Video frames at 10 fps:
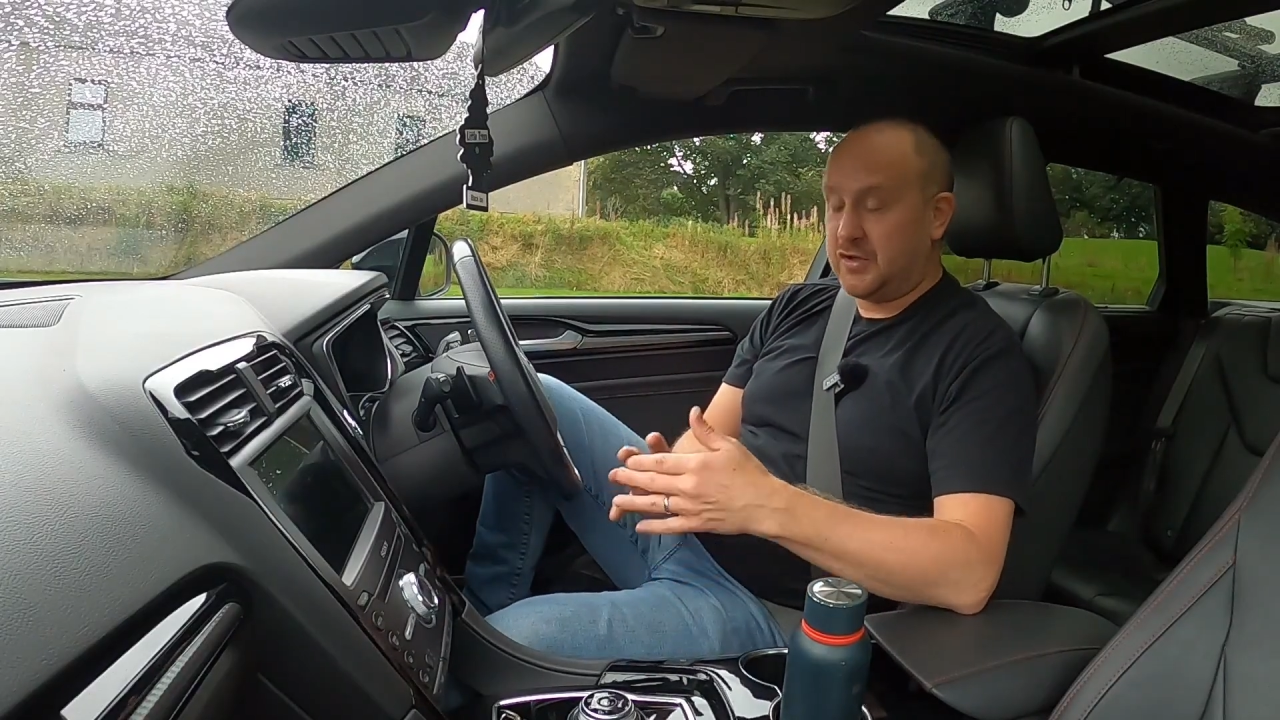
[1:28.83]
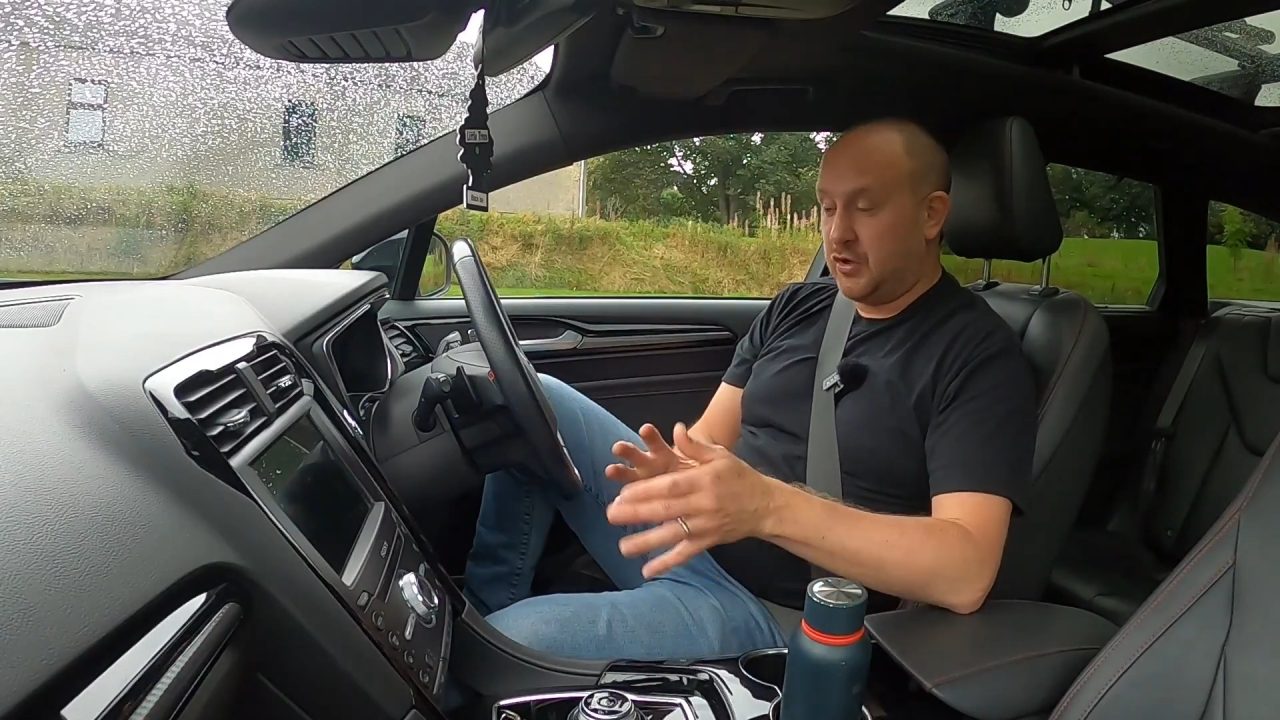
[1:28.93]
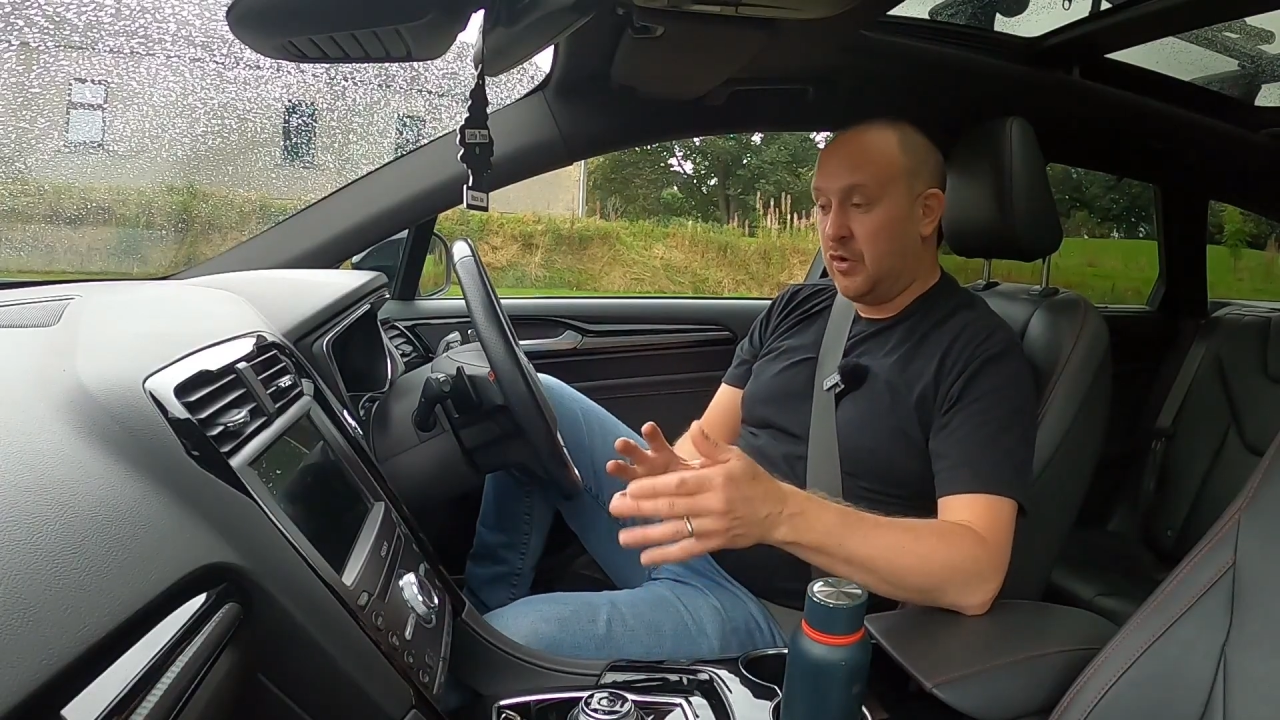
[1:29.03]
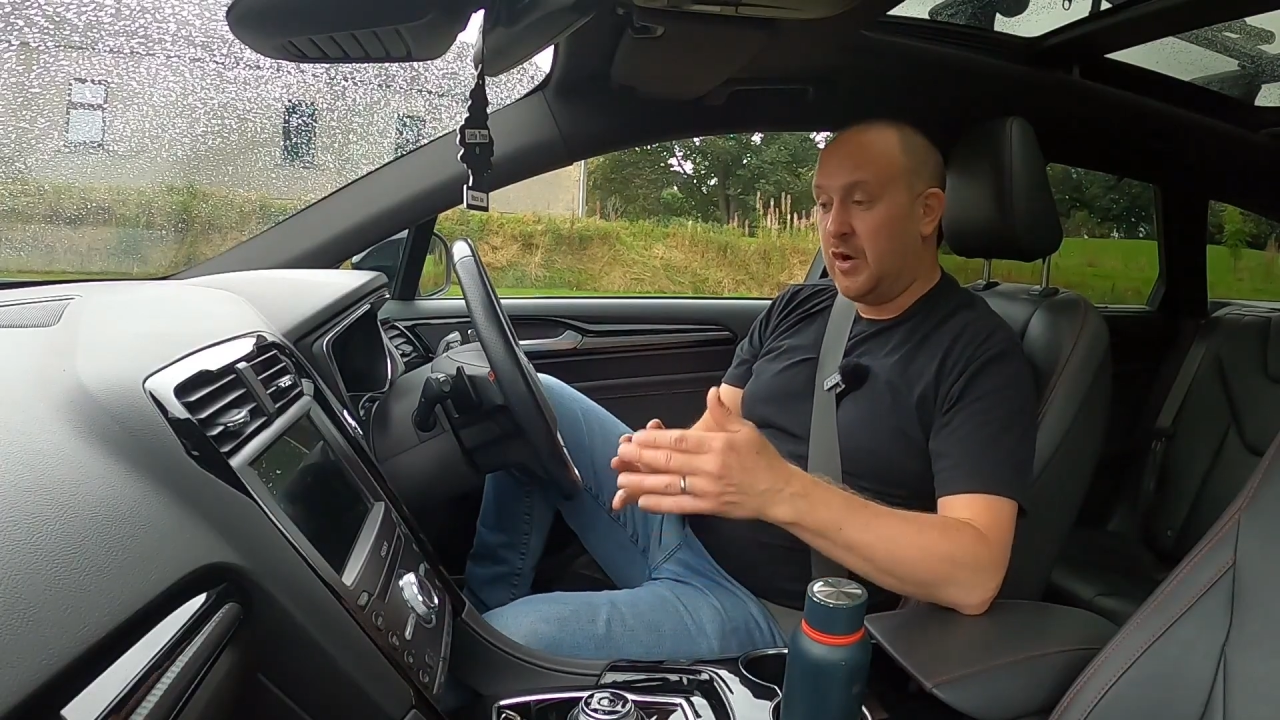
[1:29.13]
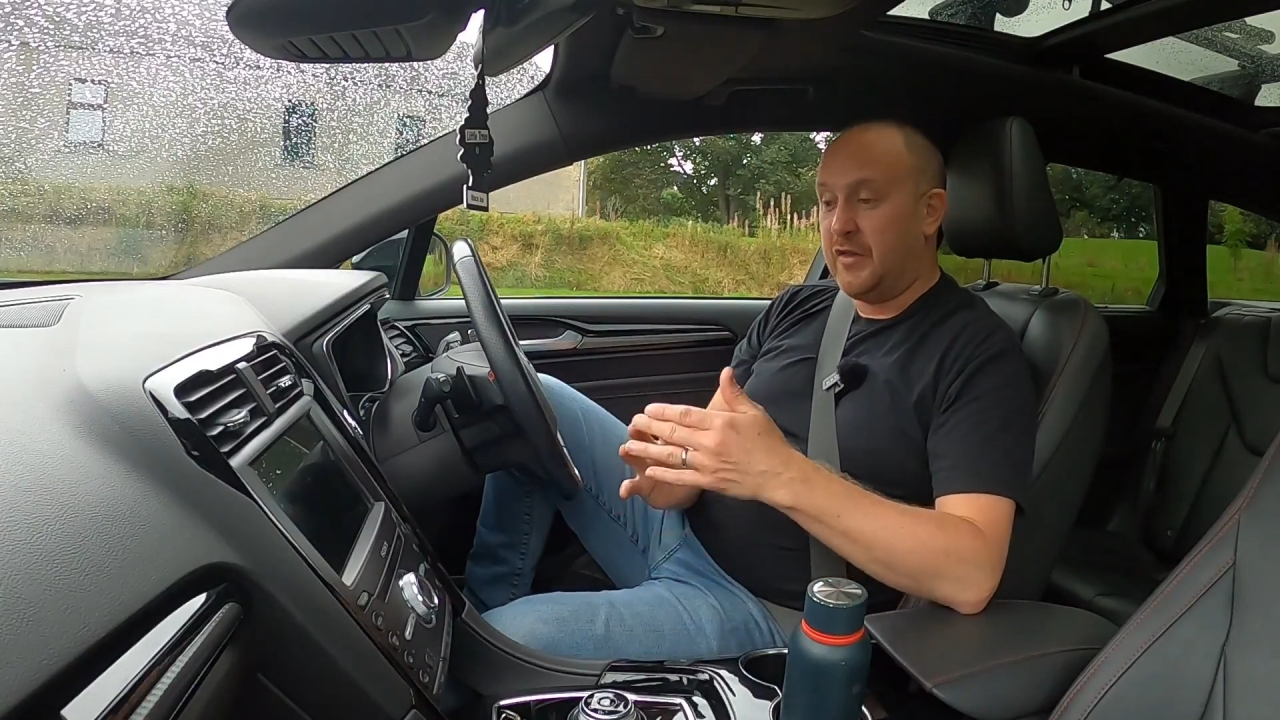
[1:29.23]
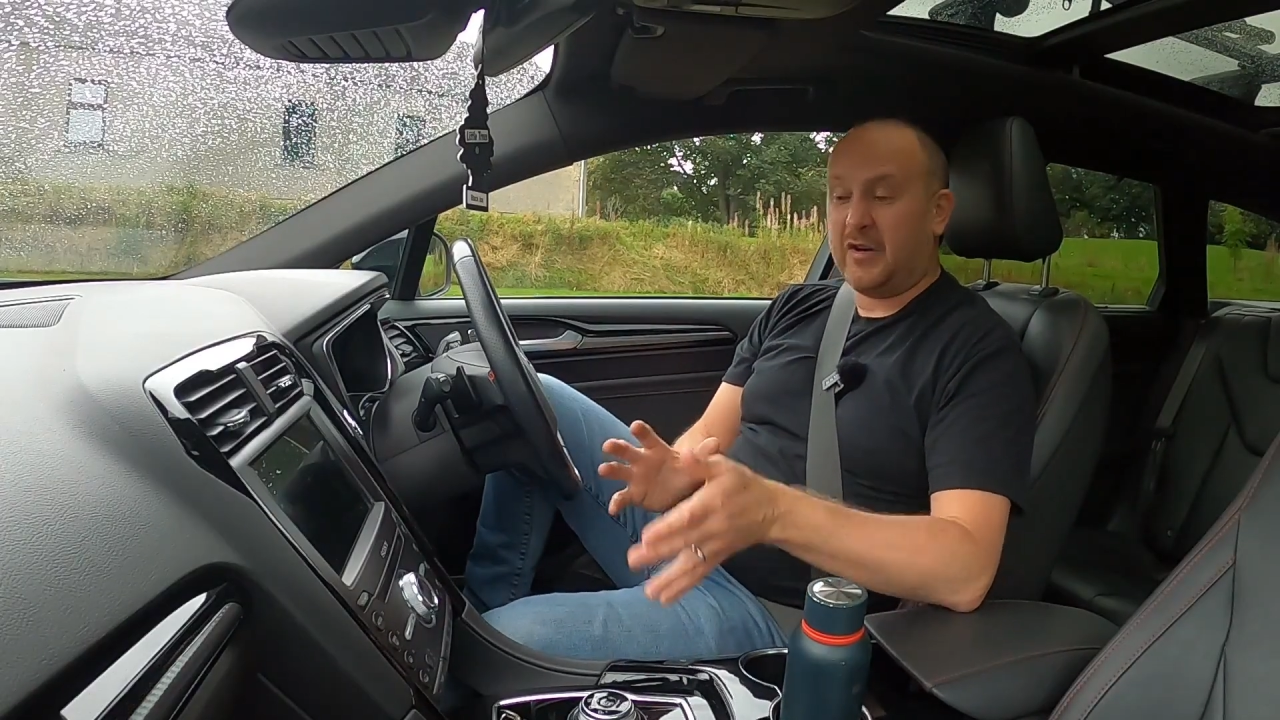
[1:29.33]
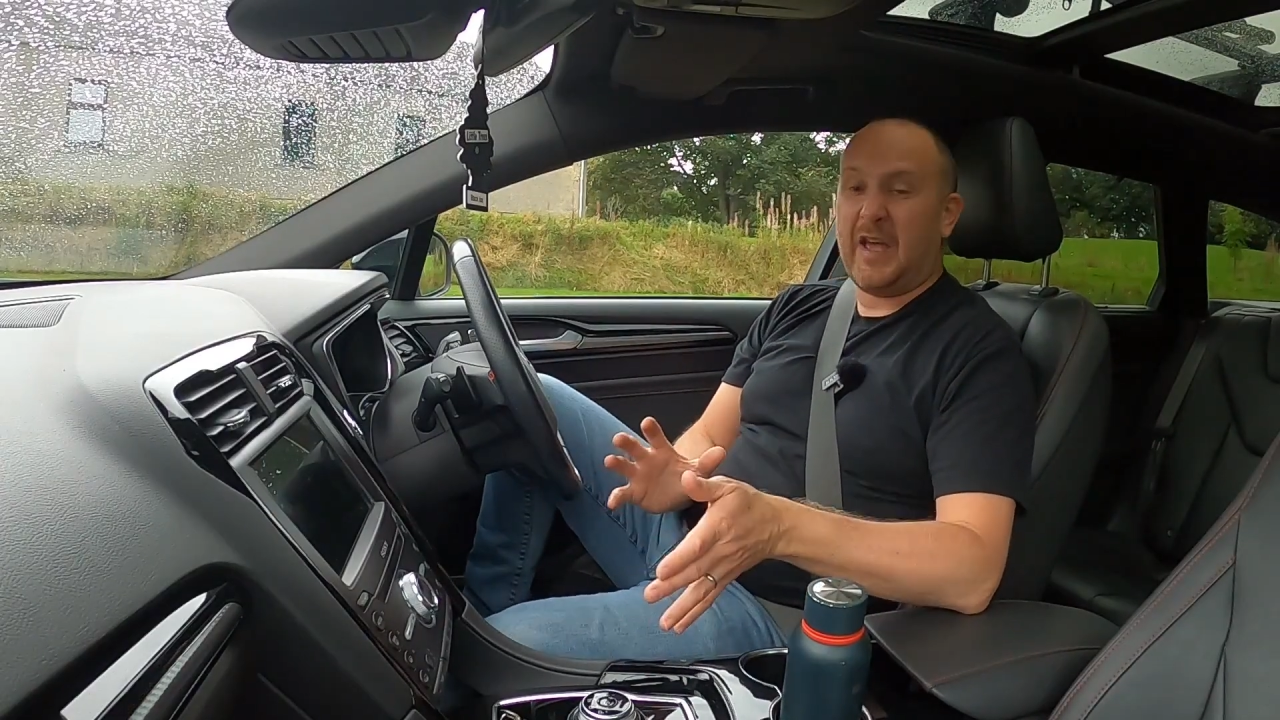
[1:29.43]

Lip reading: So they're